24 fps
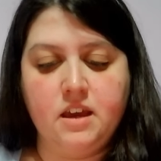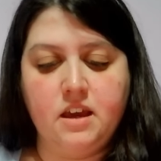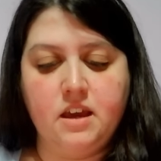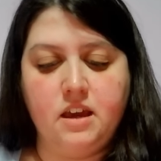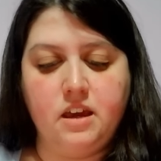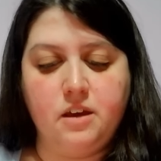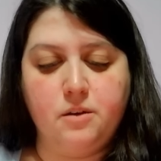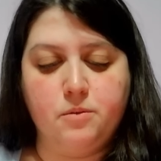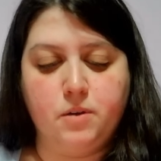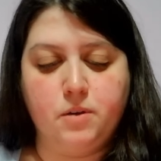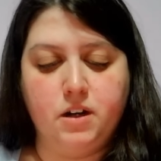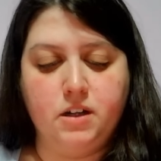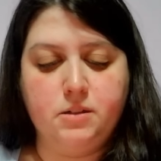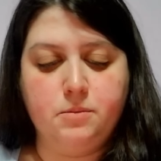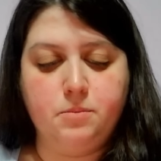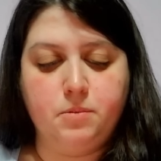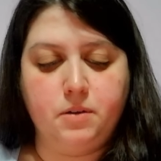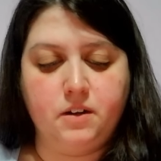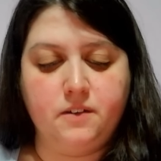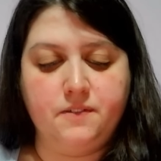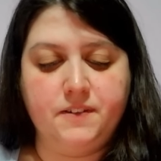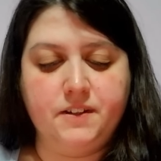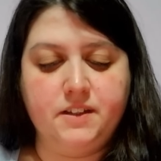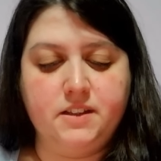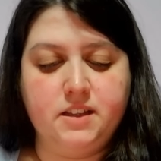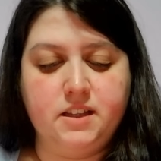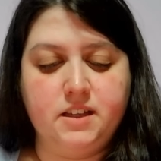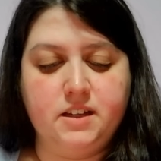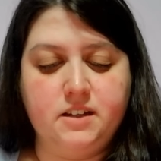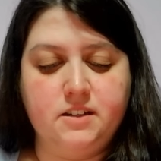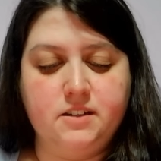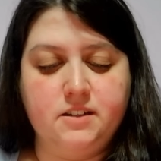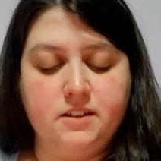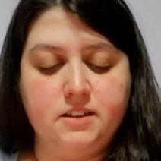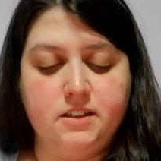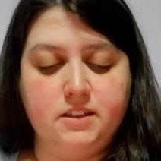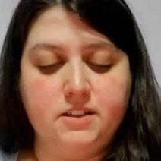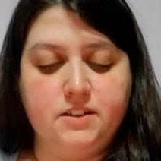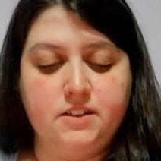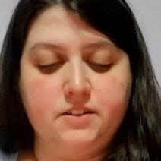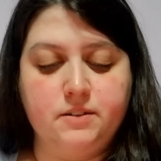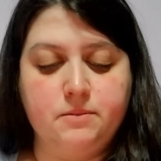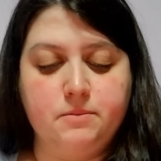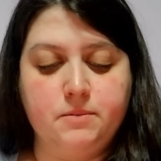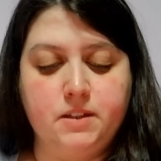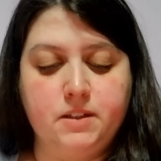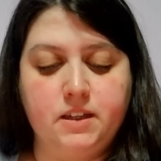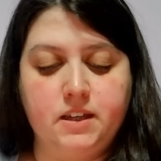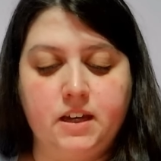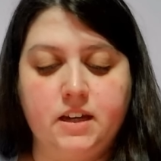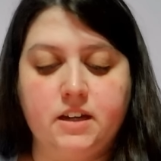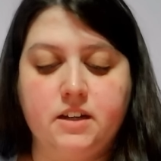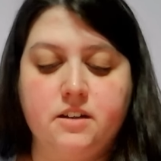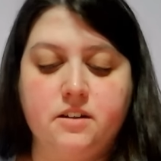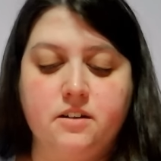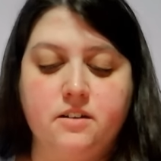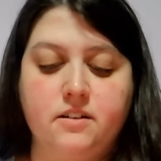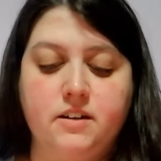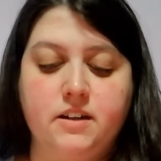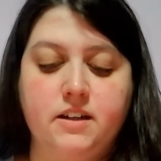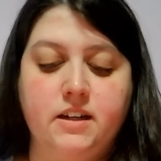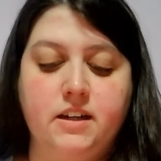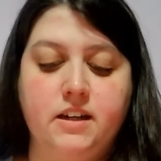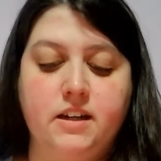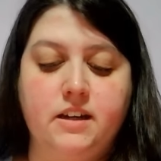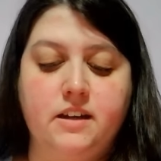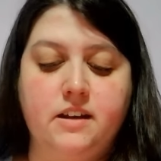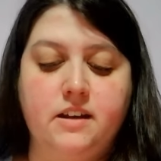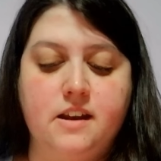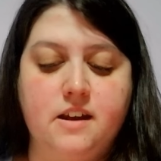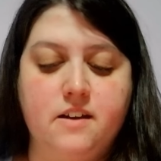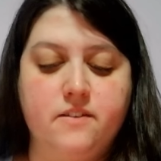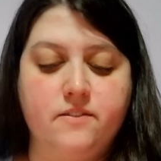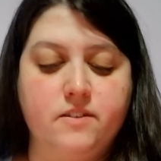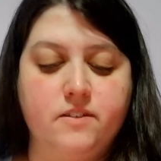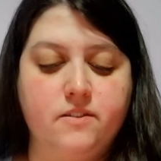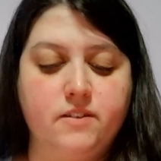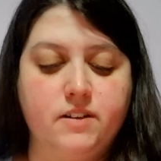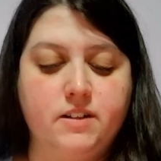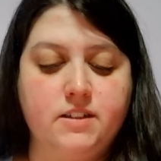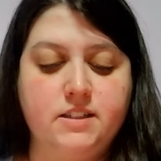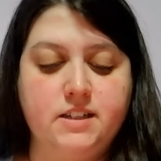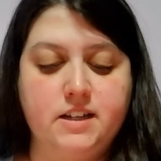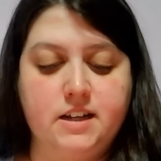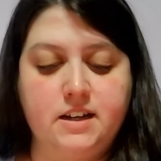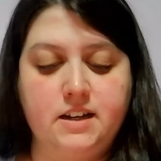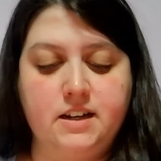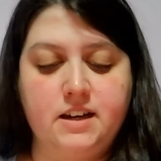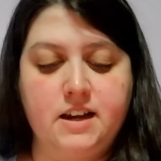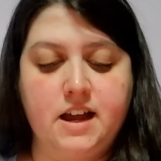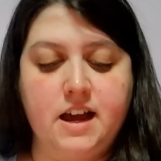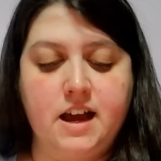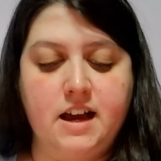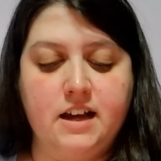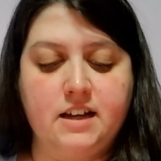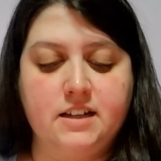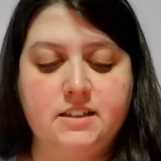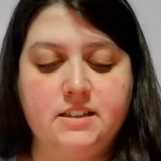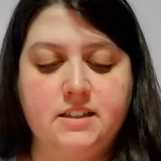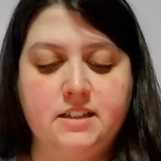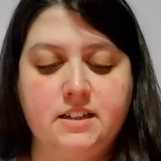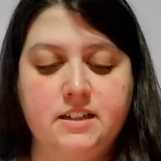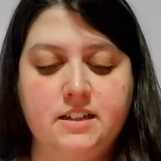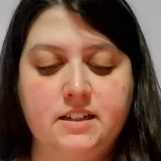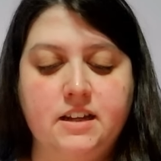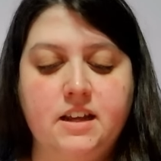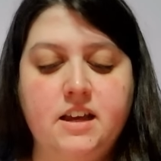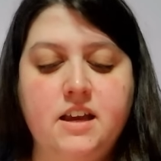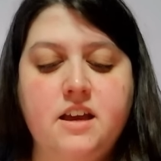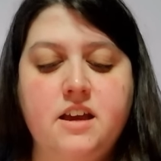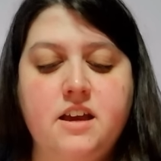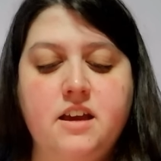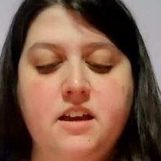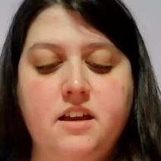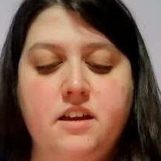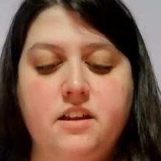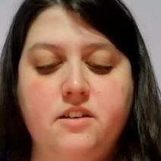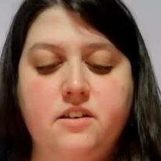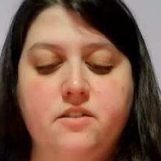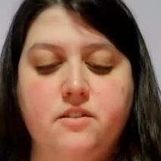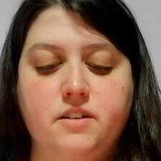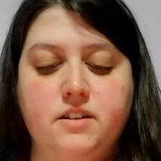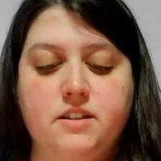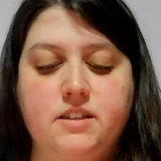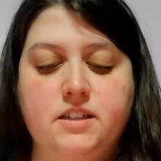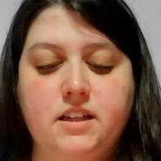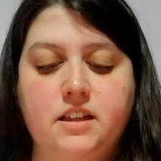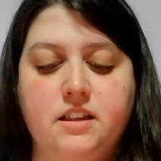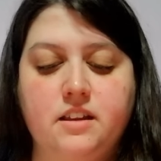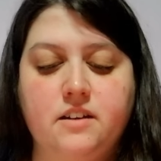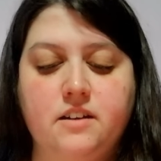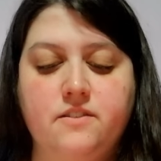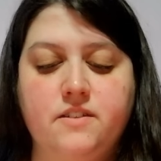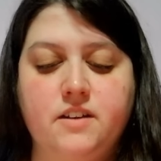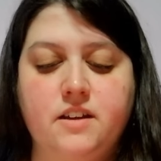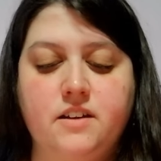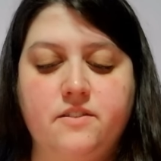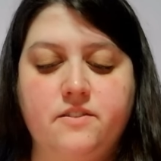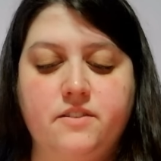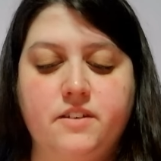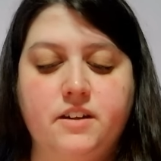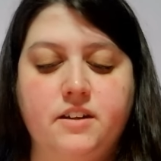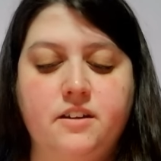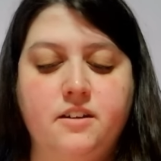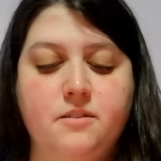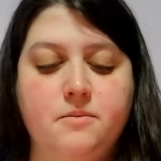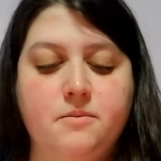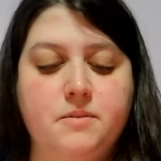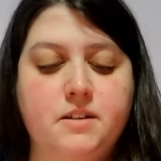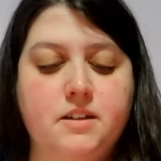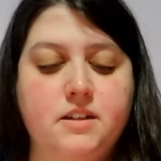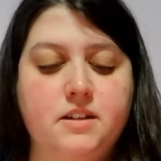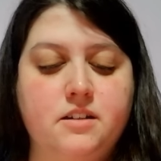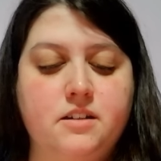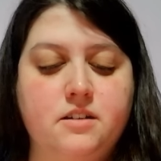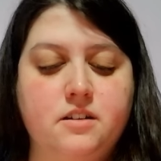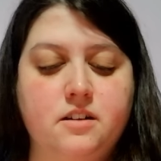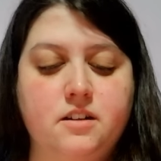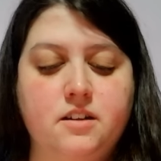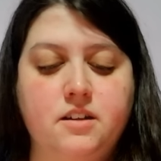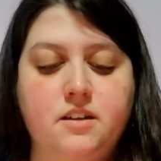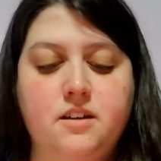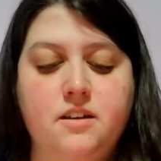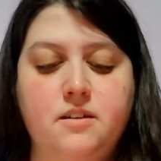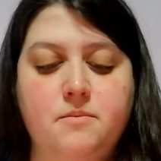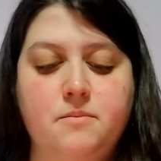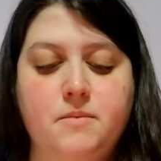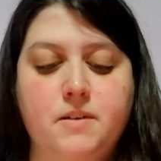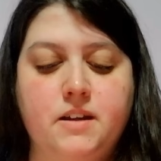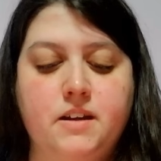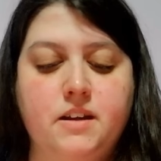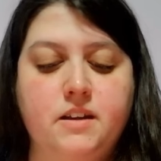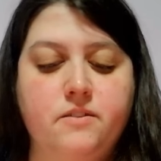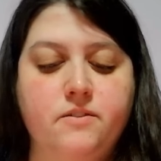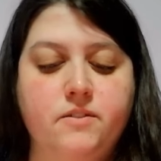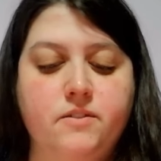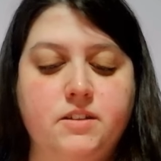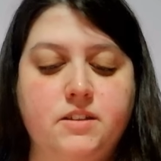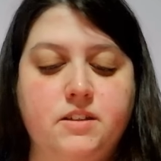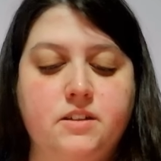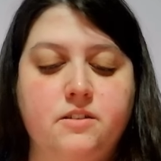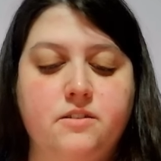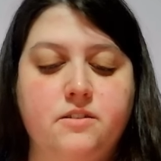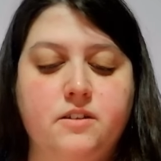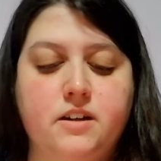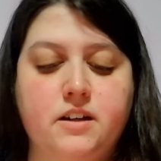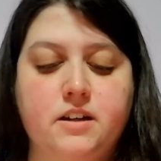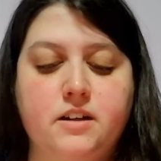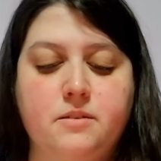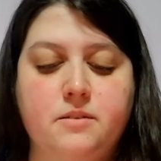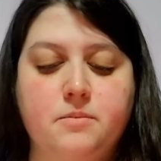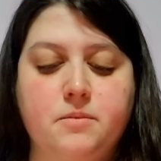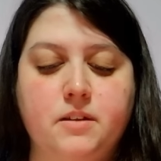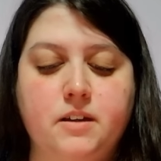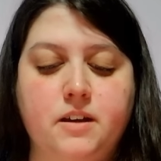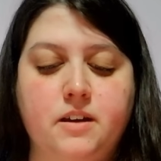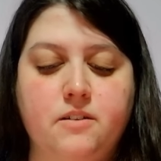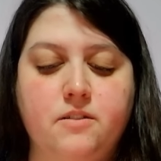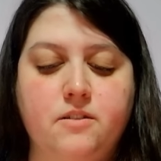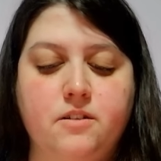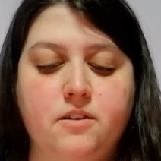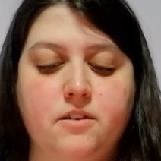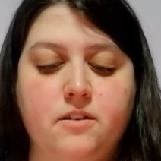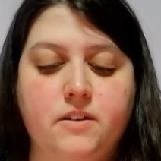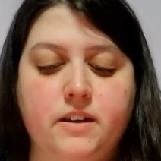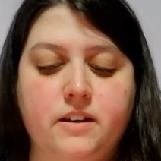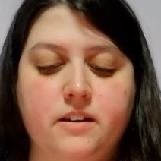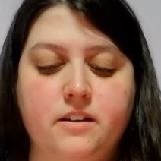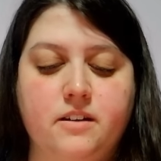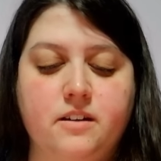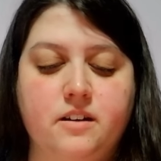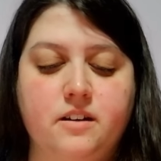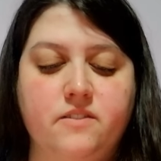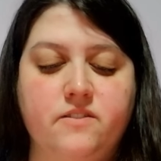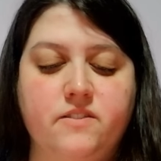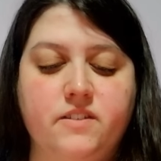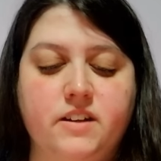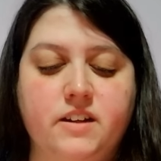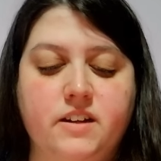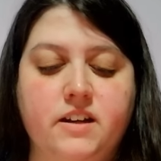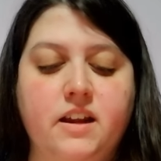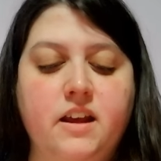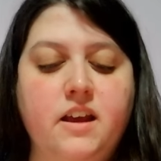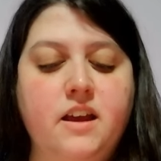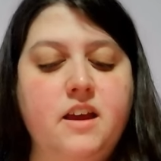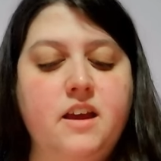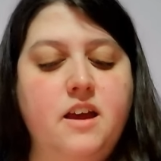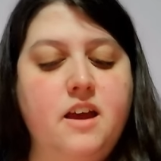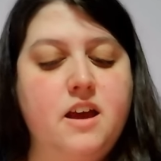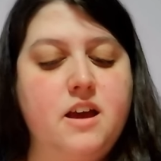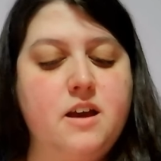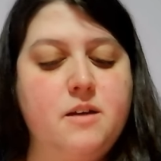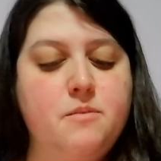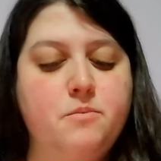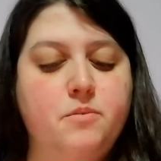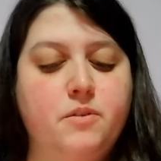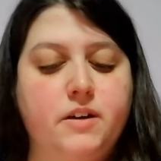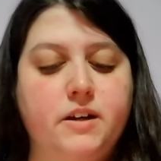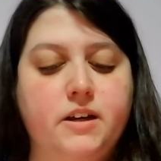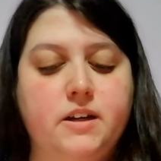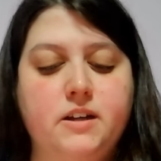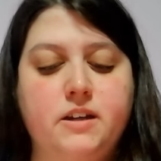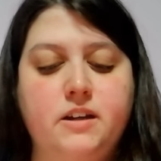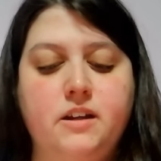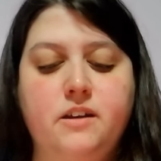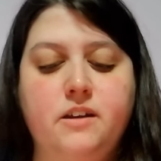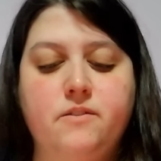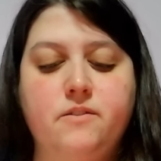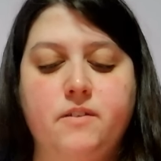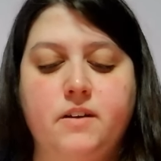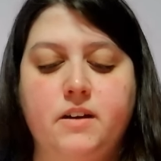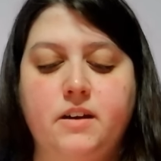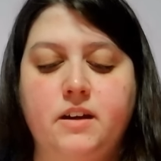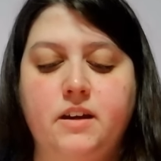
He walked perfectly on a leash from the get-go, and he never once had an accident indoors. He loved every human and dog he met and was incredibly outgoing and confident, and boy, could he run.